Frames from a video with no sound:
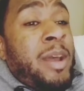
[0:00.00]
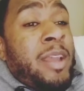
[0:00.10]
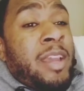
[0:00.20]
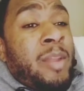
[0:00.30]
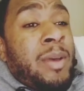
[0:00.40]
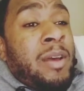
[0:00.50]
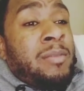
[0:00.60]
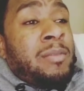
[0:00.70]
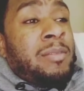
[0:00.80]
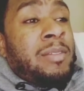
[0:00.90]
Probably got
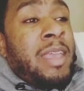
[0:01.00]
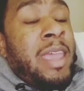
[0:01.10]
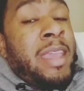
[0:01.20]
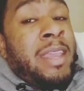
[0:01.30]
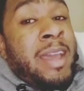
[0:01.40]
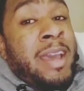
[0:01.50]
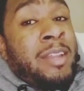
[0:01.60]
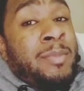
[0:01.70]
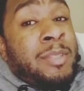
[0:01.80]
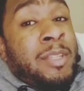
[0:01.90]
about 80
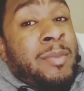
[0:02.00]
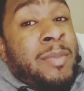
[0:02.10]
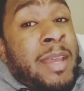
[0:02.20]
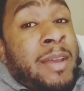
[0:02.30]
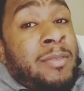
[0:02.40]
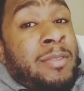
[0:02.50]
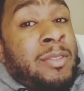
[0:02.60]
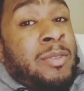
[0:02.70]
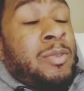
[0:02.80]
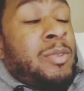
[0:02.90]
items up now in
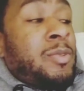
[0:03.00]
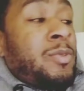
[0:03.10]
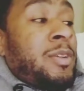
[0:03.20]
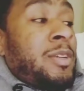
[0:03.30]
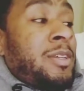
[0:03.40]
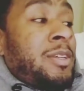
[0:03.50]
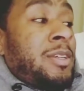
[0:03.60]
this new store.